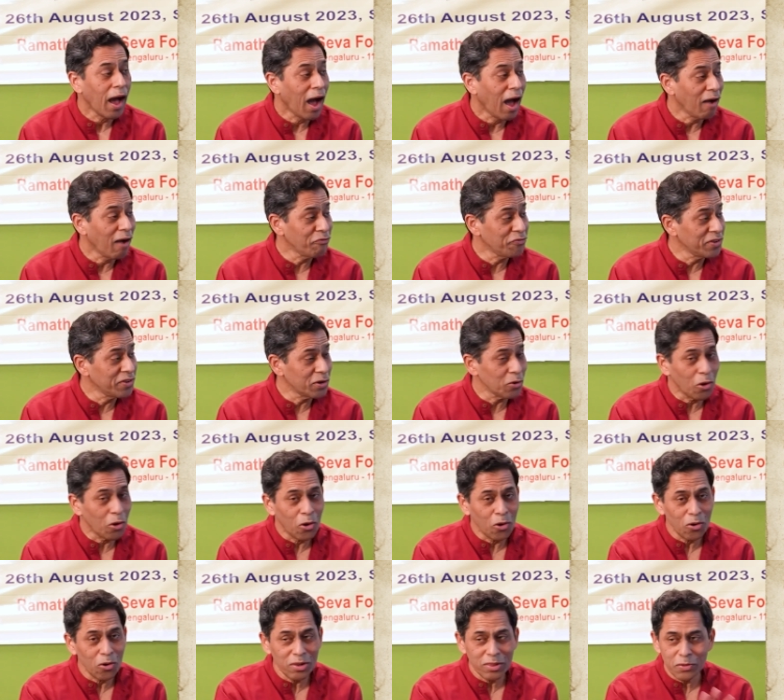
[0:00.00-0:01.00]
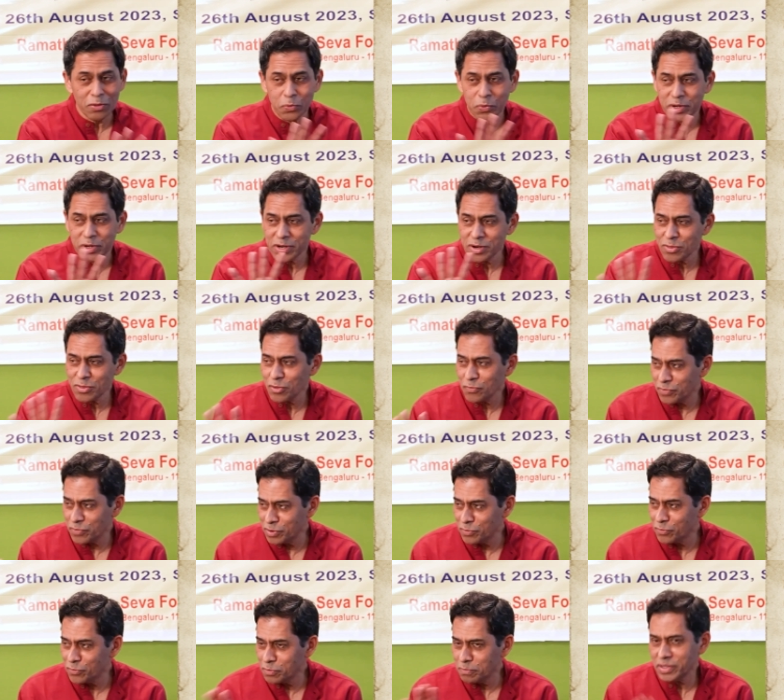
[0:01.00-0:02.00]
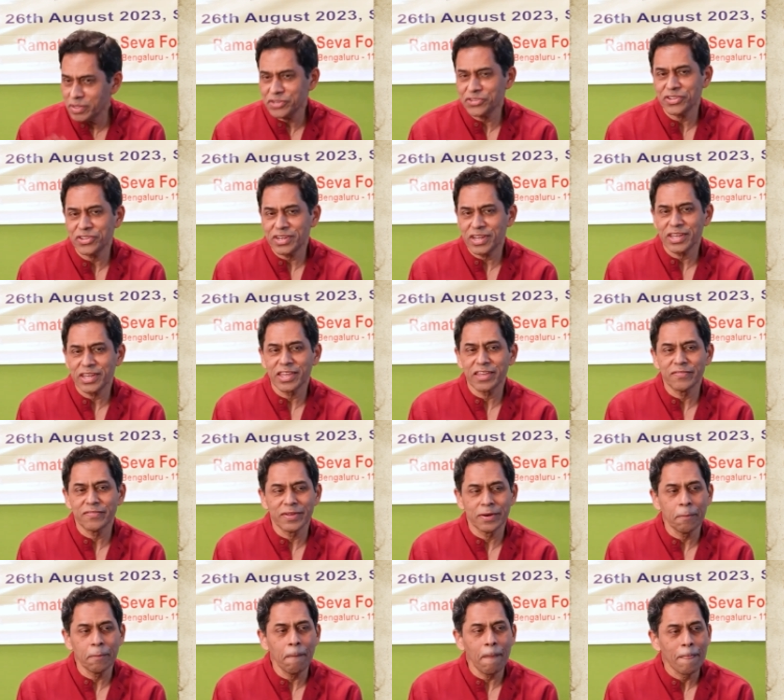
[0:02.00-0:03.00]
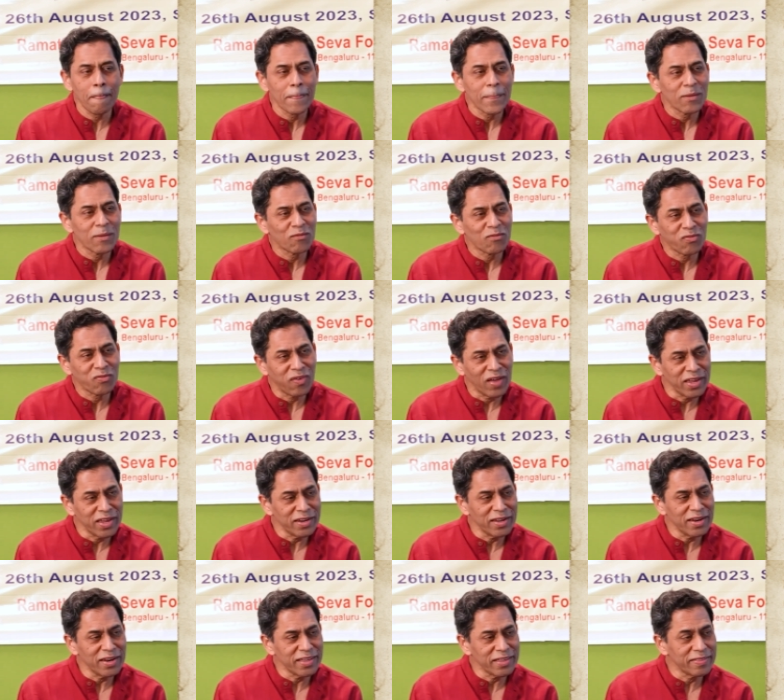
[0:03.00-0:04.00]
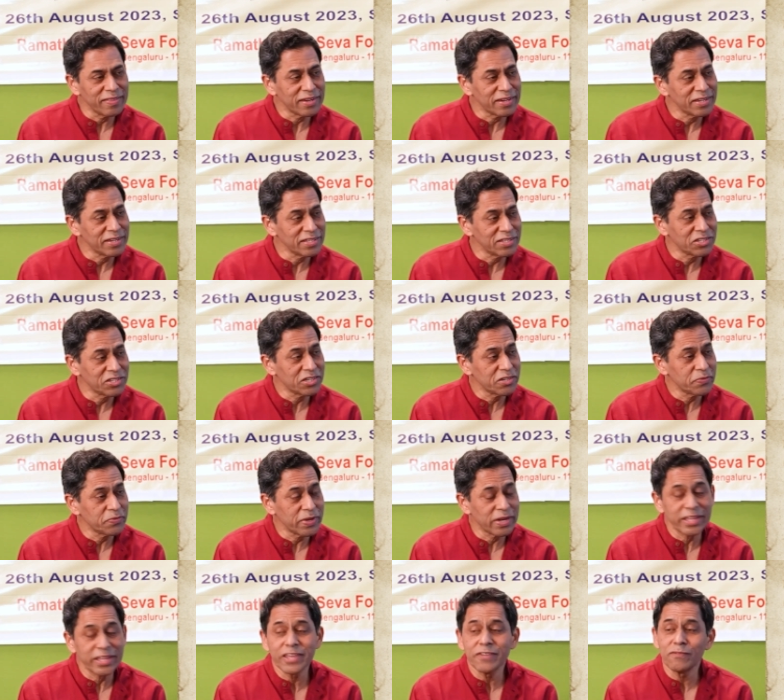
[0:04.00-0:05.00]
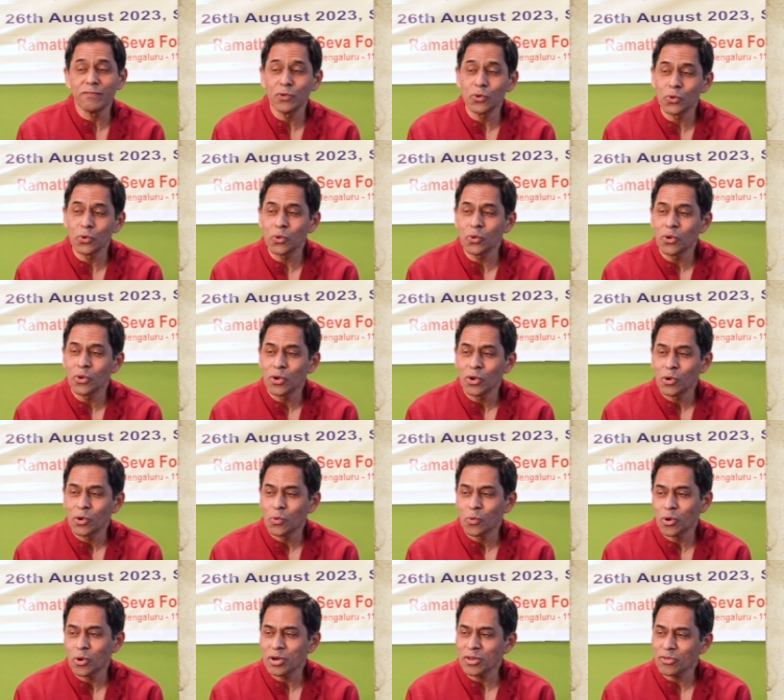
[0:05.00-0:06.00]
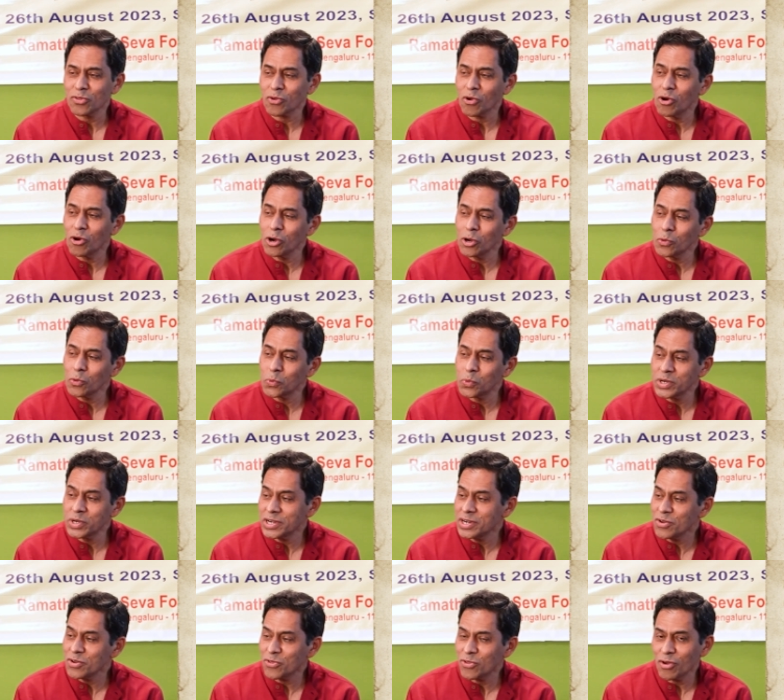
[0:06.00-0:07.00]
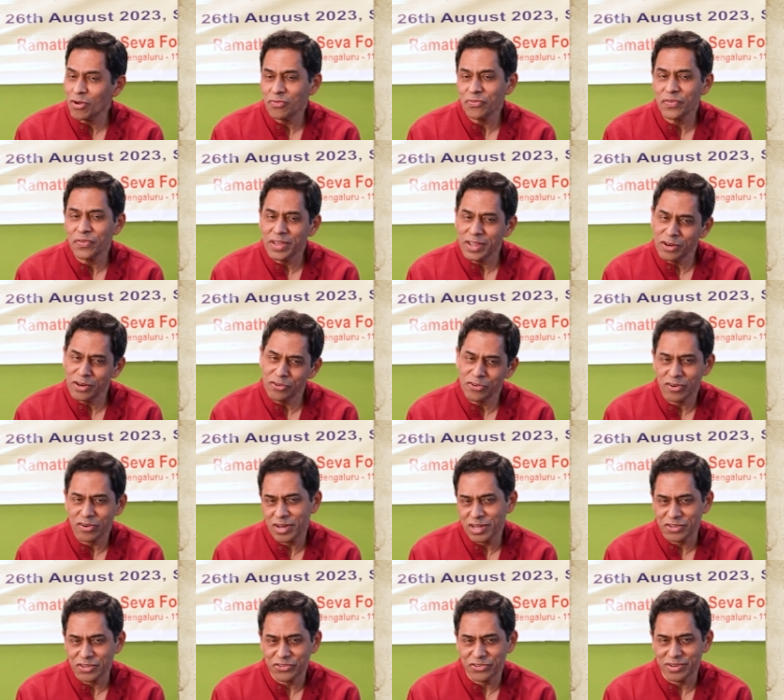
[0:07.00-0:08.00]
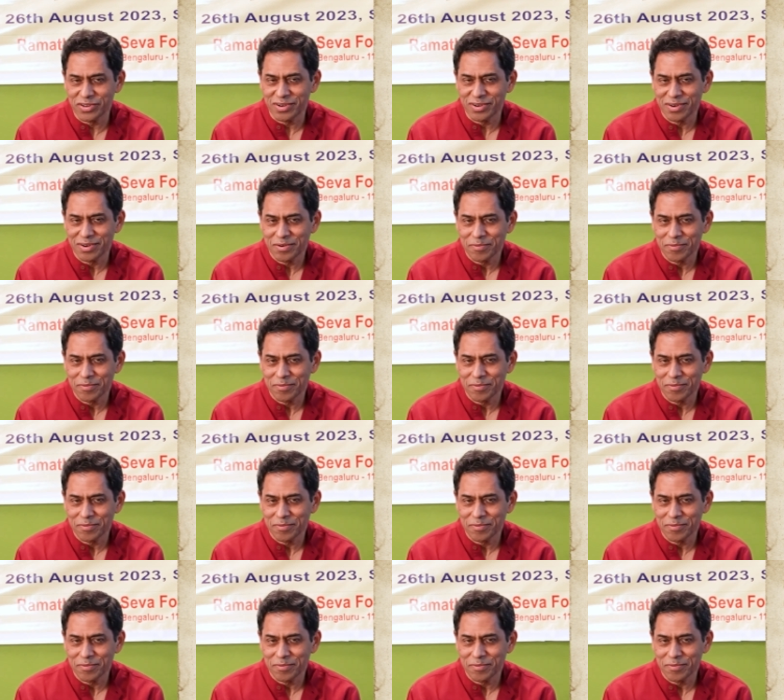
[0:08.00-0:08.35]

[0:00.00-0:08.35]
After all the words of information are given, finally the teacher will give you what is called words of introduction.